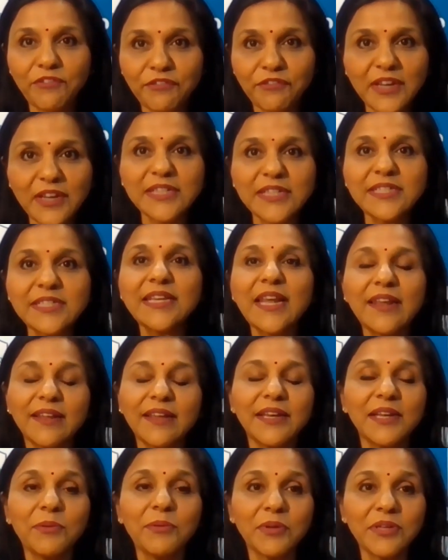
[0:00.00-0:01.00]
First, I
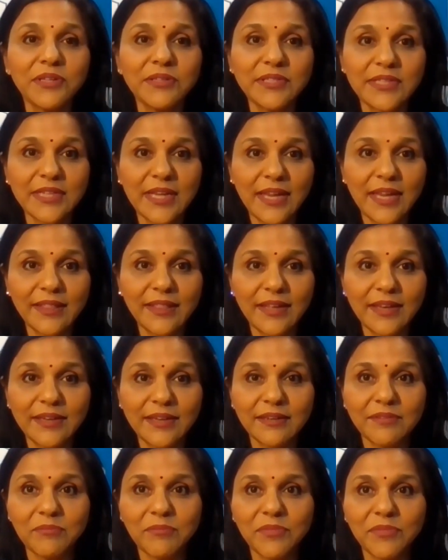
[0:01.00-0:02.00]
really want to say that,
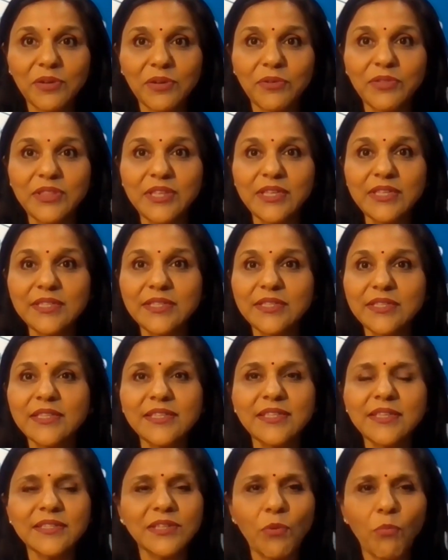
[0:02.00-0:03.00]
you know, this
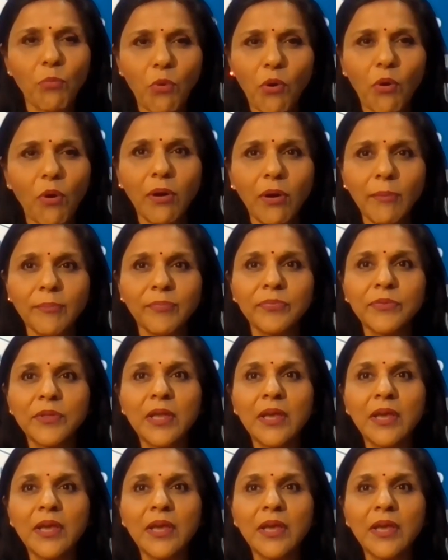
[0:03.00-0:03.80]
is a war,